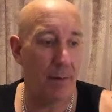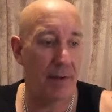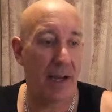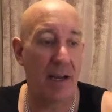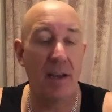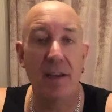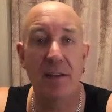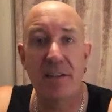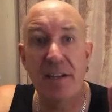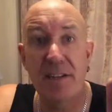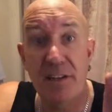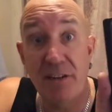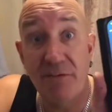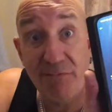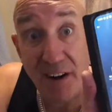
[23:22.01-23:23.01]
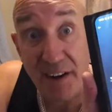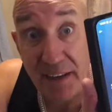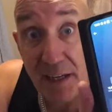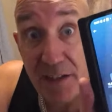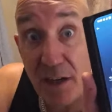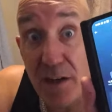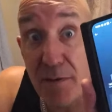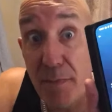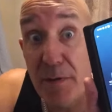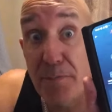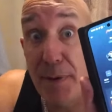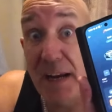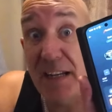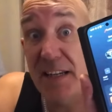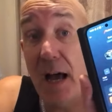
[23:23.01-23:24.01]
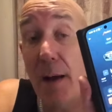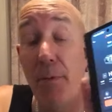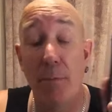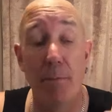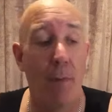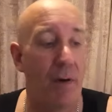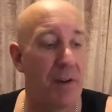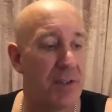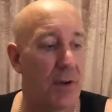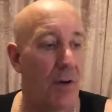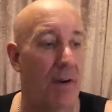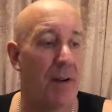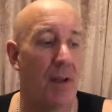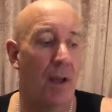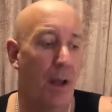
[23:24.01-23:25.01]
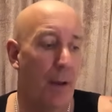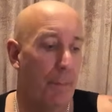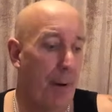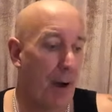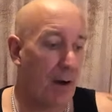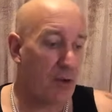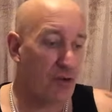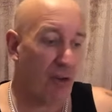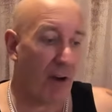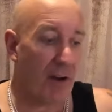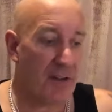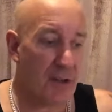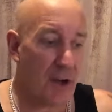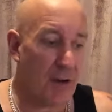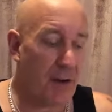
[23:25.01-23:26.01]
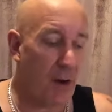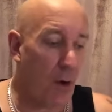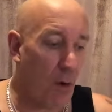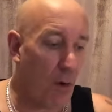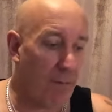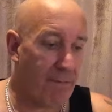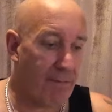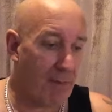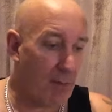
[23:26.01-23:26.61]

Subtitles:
Okay, it says it's in running gear, so it's picked it up on my side, but I'm going to try and turn it off